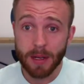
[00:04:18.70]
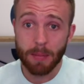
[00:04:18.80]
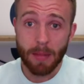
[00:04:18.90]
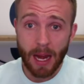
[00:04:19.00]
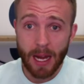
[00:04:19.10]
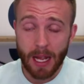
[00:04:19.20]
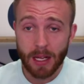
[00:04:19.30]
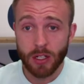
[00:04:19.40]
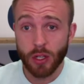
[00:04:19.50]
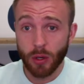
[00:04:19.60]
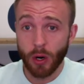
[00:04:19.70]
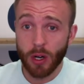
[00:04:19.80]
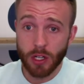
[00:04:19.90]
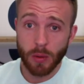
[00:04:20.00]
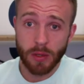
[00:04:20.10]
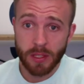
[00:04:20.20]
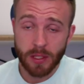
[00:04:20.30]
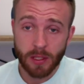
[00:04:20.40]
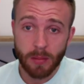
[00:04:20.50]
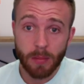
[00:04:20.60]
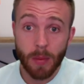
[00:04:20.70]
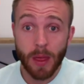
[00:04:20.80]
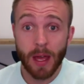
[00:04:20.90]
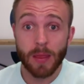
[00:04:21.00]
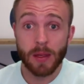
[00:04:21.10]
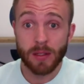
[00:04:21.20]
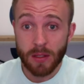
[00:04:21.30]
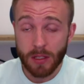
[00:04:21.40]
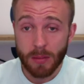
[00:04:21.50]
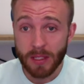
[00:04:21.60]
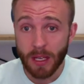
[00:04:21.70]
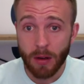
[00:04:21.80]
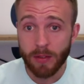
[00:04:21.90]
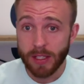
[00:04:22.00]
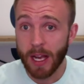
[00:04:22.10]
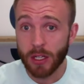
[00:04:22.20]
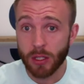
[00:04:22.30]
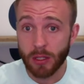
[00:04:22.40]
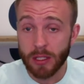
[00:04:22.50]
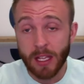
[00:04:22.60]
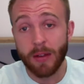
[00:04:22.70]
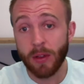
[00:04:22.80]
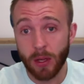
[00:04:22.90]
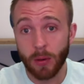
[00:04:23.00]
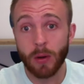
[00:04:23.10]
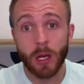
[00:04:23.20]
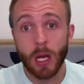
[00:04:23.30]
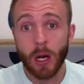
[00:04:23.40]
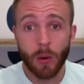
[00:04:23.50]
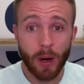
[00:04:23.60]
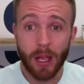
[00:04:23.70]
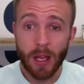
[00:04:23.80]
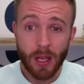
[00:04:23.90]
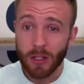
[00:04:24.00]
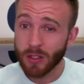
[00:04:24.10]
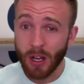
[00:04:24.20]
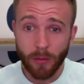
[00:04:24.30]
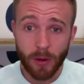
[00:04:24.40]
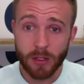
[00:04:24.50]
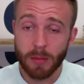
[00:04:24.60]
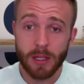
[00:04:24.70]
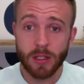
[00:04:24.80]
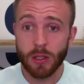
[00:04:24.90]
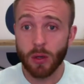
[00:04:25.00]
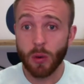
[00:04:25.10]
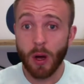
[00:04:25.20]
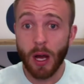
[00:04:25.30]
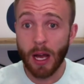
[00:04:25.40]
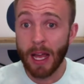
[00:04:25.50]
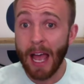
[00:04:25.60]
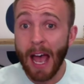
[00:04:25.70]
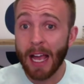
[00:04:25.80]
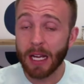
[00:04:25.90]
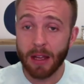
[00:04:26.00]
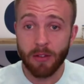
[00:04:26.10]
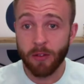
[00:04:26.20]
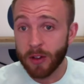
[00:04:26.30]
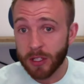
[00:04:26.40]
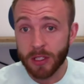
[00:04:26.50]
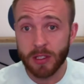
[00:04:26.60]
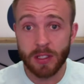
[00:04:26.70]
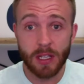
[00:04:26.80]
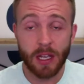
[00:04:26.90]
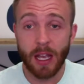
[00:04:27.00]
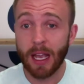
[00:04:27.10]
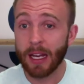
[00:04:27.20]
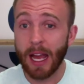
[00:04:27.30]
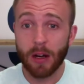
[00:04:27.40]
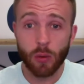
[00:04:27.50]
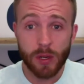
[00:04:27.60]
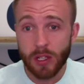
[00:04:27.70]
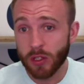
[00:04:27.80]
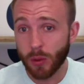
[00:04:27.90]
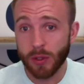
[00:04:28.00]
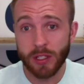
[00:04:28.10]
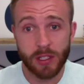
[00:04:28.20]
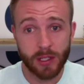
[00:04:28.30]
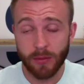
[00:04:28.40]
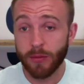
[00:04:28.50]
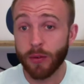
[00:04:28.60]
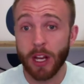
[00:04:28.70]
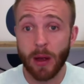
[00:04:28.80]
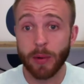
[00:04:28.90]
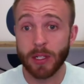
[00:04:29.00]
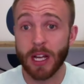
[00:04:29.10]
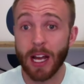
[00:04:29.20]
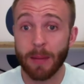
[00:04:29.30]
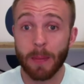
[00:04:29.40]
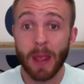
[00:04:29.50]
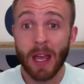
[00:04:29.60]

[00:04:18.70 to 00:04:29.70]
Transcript: to manage your guard tour system than the system itself is actually saving you, right? Software is meant to add efficiency and add resources and free up your time.